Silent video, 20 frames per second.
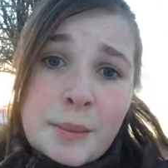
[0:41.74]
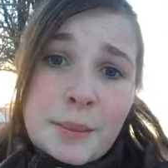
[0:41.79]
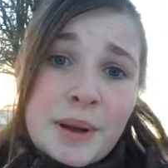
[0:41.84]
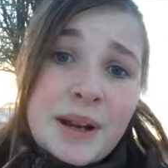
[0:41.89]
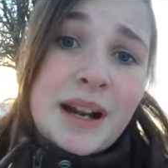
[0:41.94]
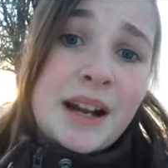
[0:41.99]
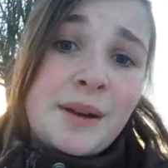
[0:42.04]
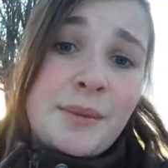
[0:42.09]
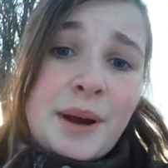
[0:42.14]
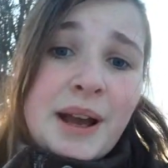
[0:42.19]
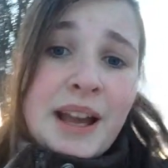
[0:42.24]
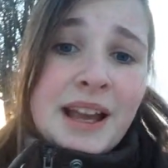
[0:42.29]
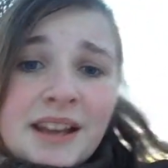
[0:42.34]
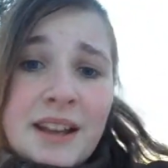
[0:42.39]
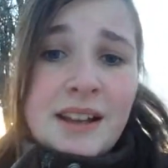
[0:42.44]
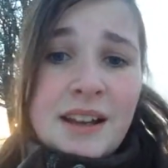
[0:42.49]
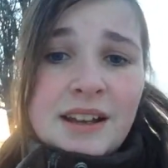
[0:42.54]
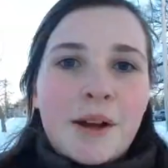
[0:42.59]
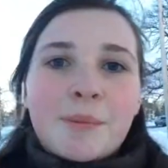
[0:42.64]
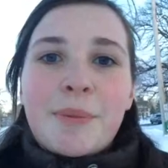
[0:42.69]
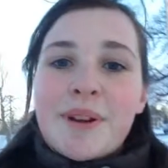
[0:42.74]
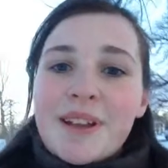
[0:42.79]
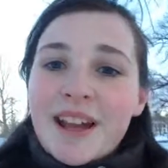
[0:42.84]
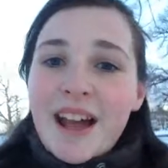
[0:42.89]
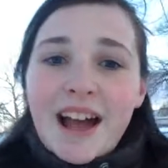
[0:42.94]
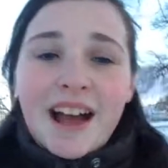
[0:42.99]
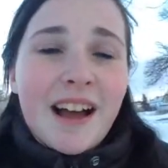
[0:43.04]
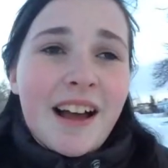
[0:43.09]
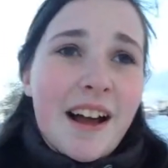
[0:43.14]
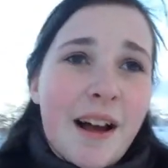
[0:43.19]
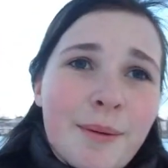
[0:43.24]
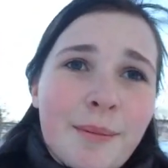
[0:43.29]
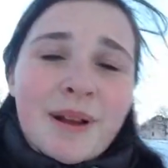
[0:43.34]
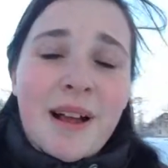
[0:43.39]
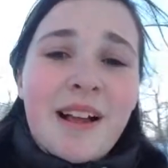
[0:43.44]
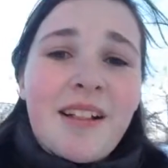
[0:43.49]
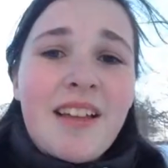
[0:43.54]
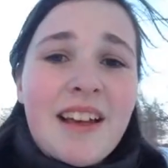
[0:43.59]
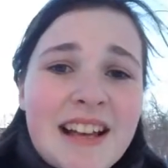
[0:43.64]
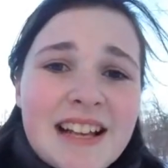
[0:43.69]
But anyway, but yeah, um,
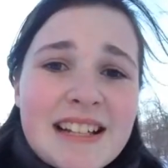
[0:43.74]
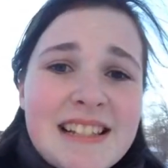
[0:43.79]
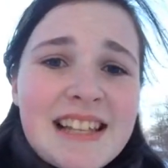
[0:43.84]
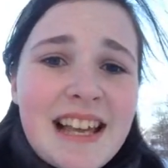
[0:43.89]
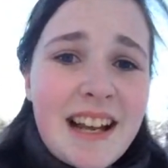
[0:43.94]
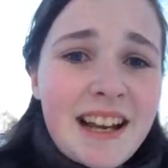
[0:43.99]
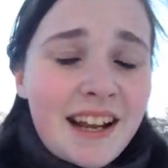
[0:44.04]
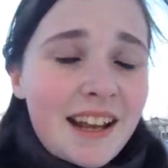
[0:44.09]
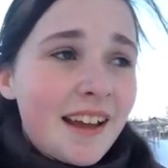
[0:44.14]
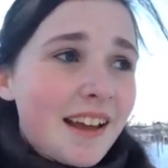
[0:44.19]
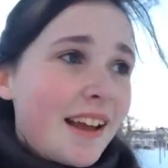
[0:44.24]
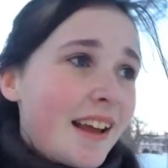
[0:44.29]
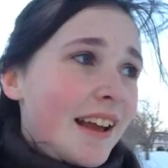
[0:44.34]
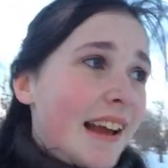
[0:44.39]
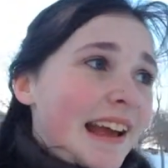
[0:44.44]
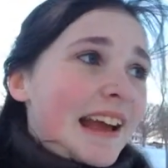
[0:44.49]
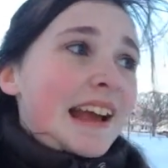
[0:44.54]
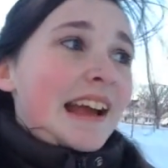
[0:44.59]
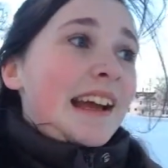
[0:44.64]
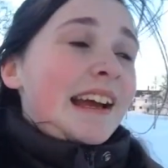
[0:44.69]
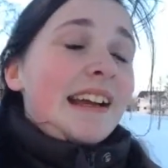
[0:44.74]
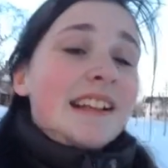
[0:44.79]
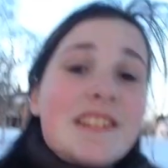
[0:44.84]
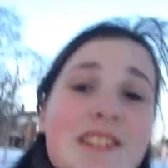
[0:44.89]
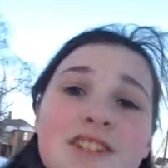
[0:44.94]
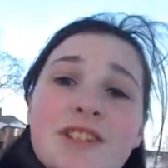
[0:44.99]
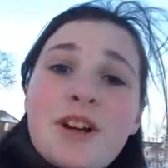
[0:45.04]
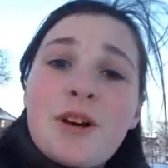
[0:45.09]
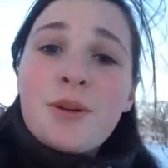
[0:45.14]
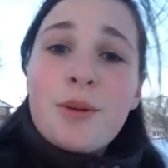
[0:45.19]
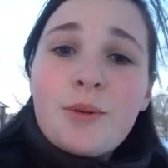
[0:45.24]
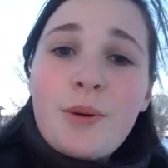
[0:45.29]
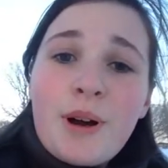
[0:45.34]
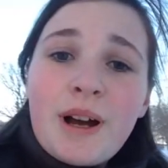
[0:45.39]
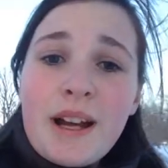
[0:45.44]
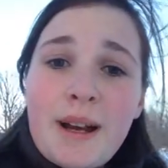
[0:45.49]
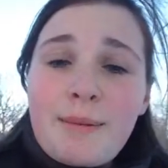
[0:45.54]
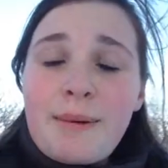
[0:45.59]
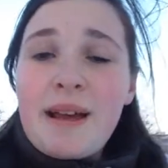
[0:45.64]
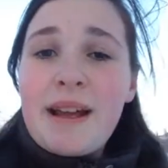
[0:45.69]
like I said, it snowed
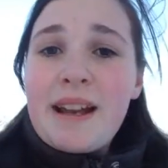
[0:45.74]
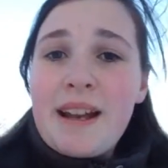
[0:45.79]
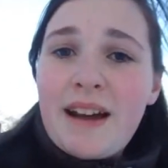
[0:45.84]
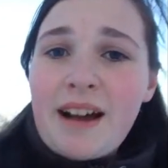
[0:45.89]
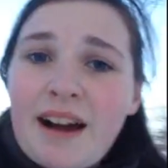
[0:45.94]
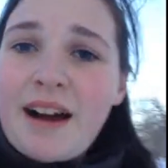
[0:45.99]
quite a bit.